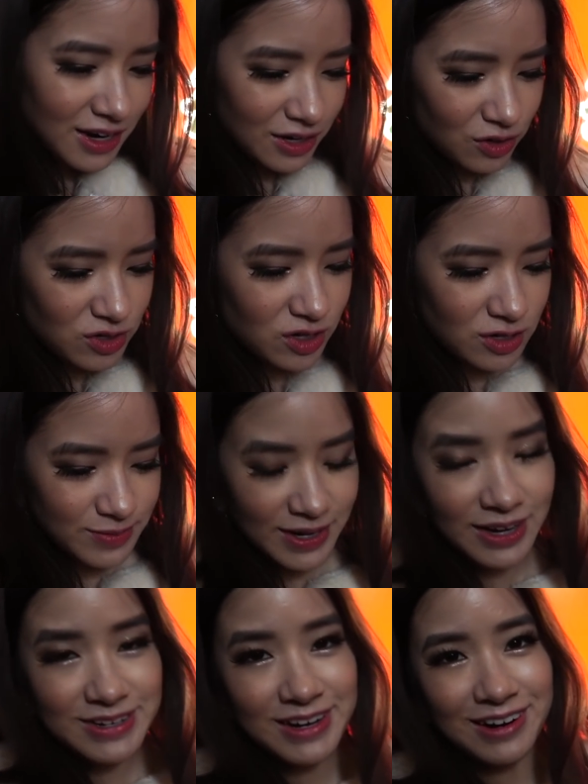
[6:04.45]
And also because we
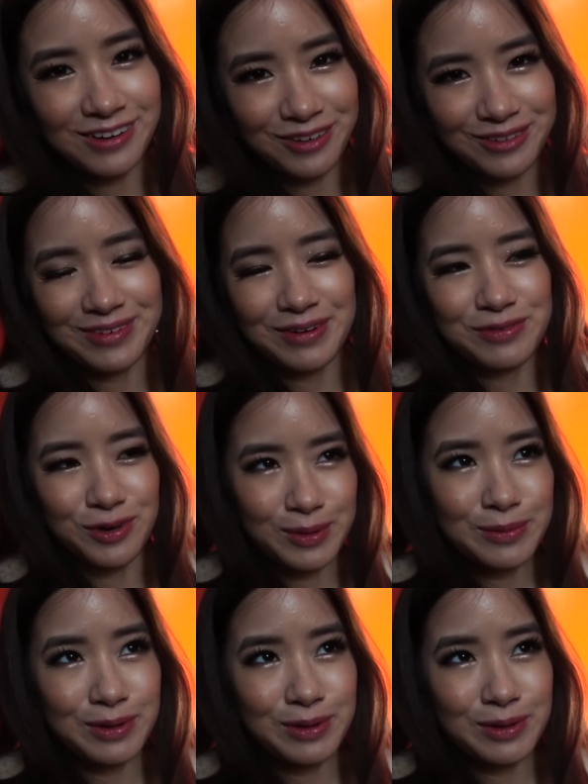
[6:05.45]
cut down a lot on our filming,